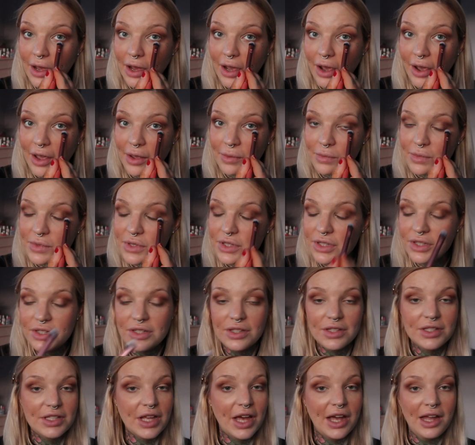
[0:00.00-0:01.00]
I'm
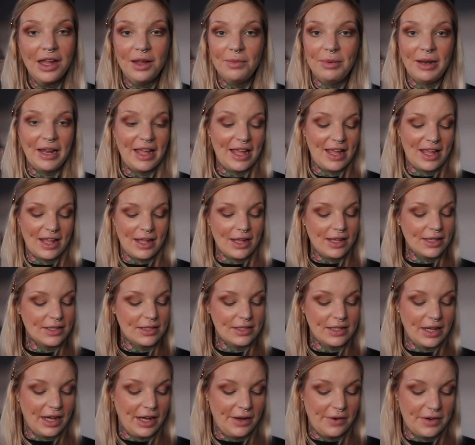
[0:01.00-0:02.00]
so
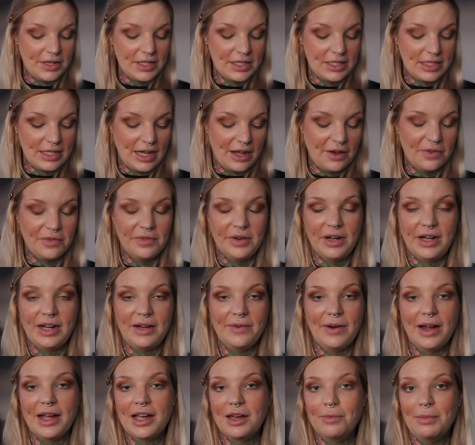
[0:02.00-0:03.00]
pleased. I would definitely
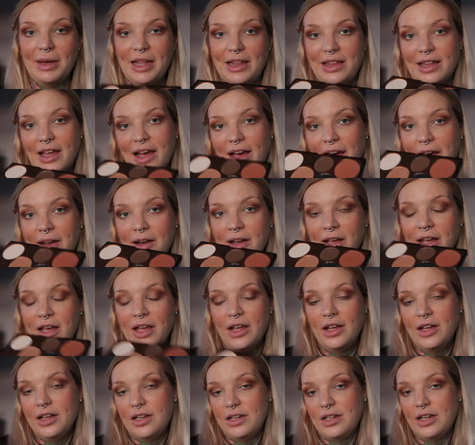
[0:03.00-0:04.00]
recommend that
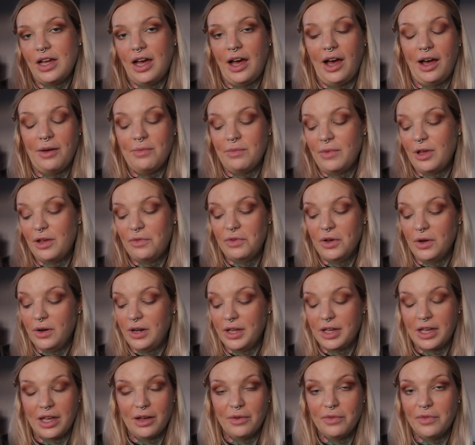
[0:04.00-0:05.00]
if you're
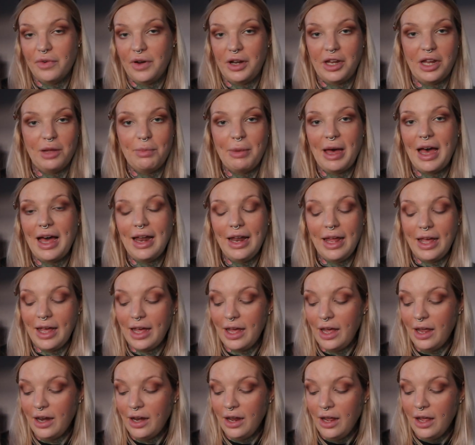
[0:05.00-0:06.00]
looking for a new
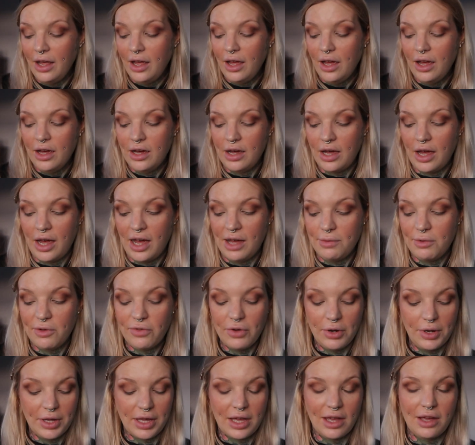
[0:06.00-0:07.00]
palette, if
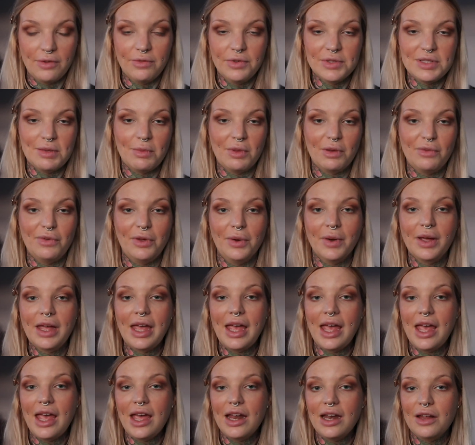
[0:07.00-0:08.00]
you're looking for something for your
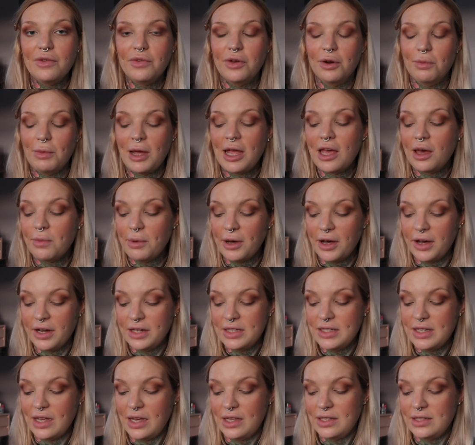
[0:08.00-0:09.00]
kit, if you're a makeup
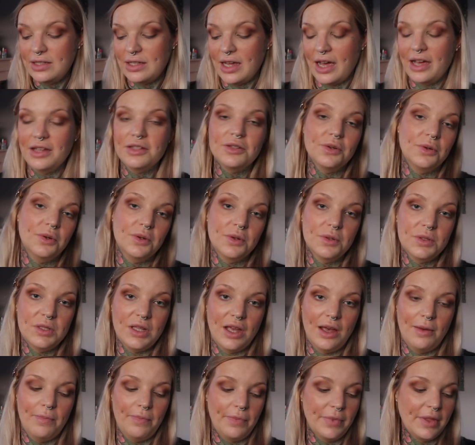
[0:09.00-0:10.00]
artist, that is
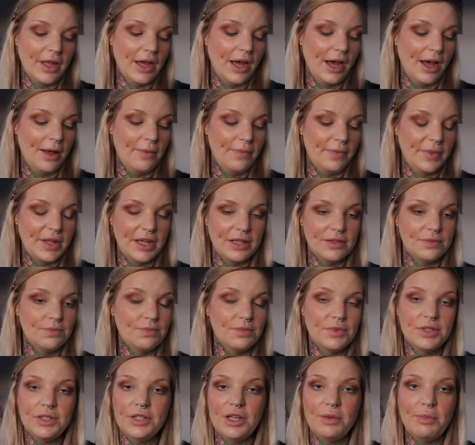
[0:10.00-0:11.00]
awesome. It's
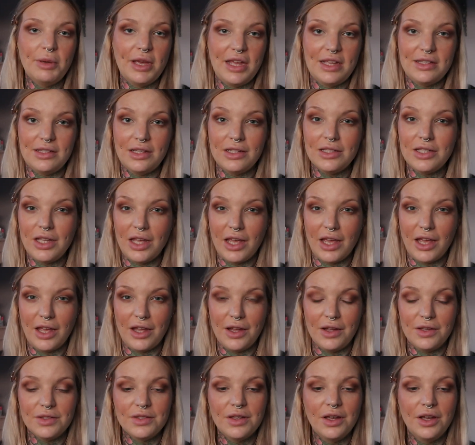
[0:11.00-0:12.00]
super easy to
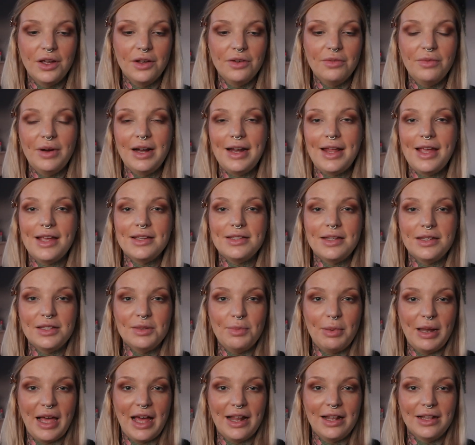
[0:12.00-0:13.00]
use, really easy to
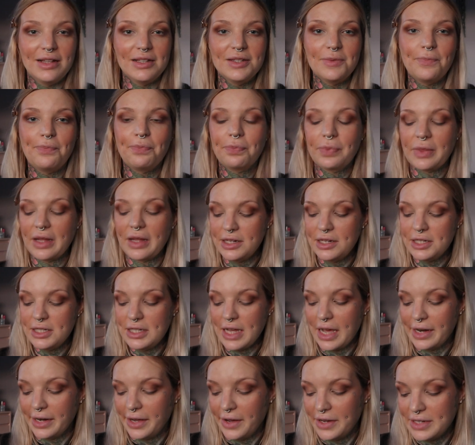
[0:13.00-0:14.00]
blend,
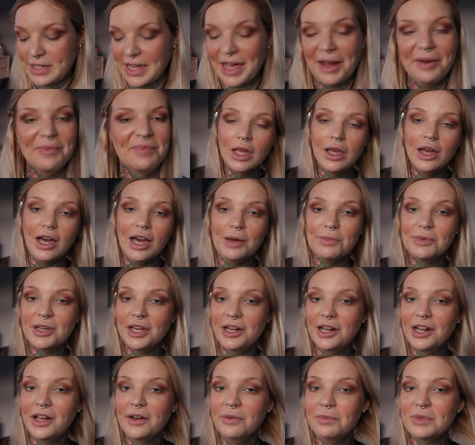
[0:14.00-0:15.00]
10 out of 10. I'm
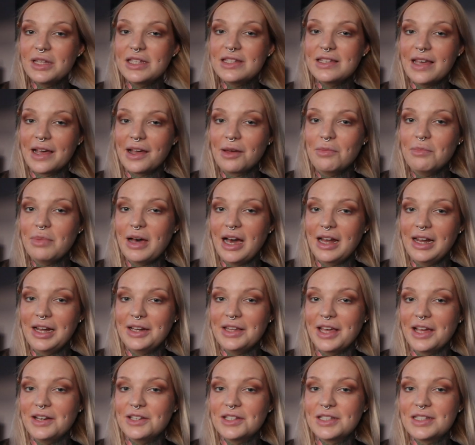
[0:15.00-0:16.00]
going to go with the second
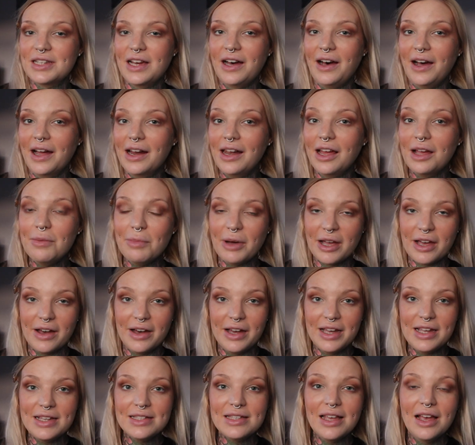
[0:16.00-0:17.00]
palette though, just to highlight my
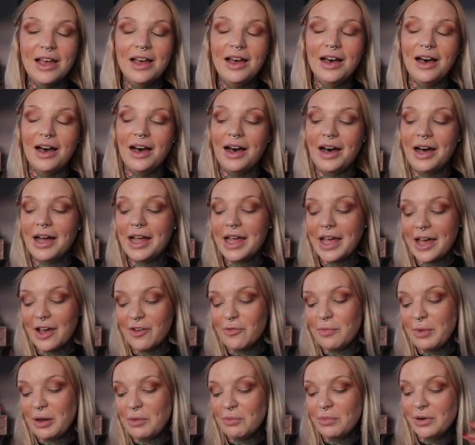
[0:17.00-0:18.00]
eyes. I
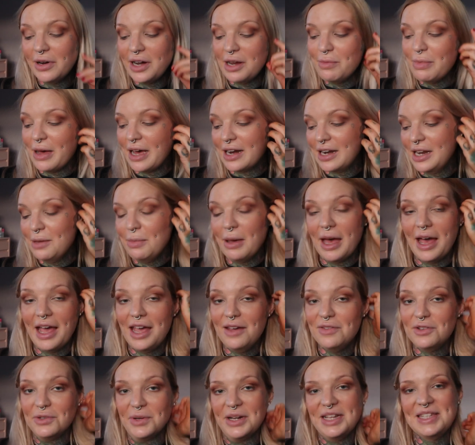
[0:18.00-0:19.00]
have been pretty badly
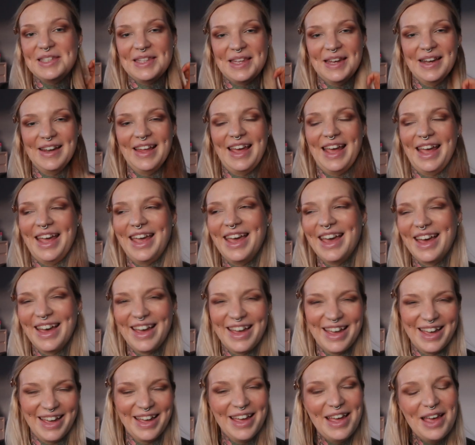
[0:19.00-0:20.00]
behaved recently.
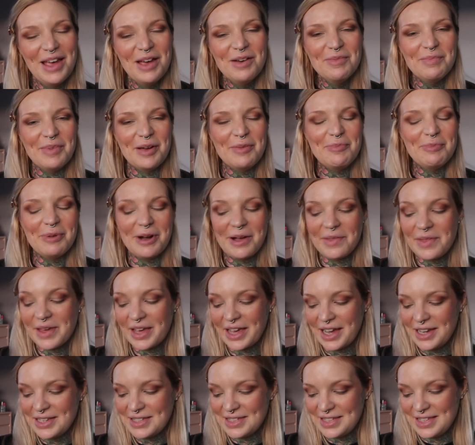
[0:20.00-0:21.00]
My brother
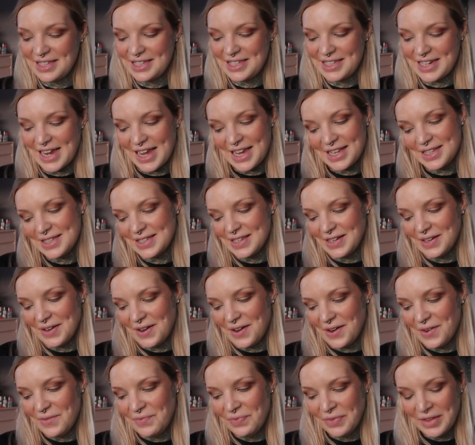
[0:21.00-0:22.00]
goes to the States a
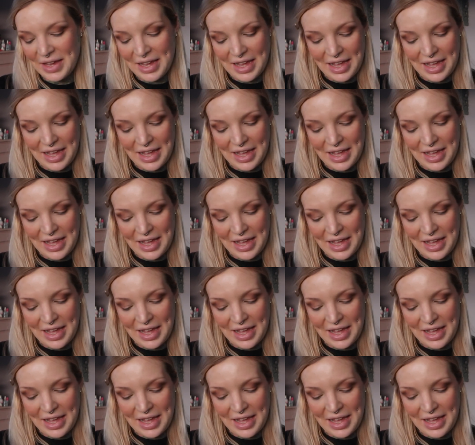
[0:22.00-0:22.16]
lot,